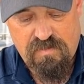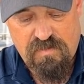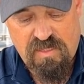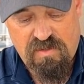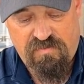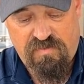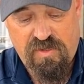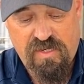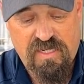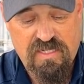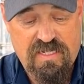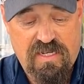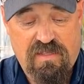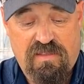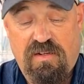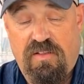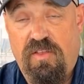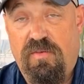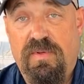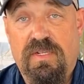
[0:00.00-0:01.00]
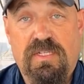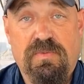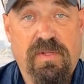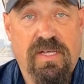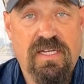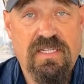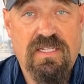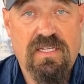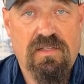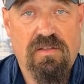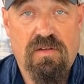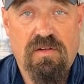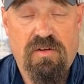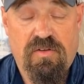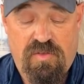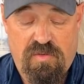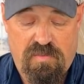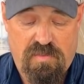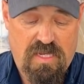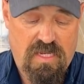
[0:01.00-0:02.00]
If you guys out there that have been splicing longer
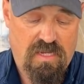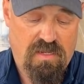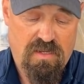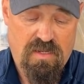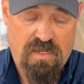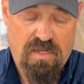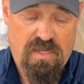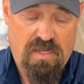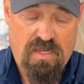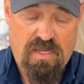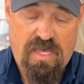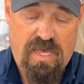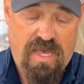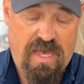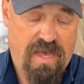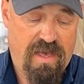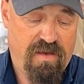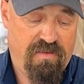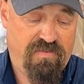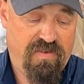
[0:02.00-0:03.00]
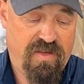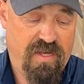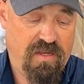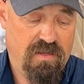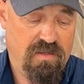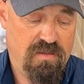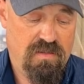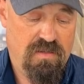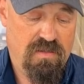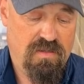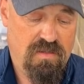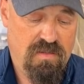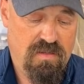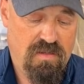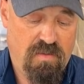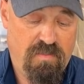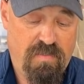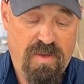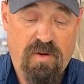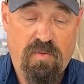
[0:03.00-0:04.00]
than me have a
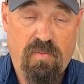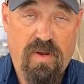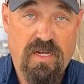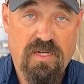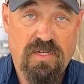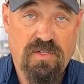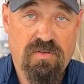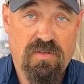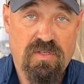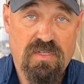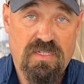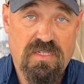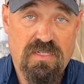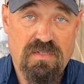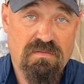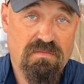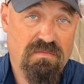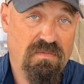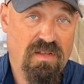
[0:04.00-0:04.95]
better way to do this,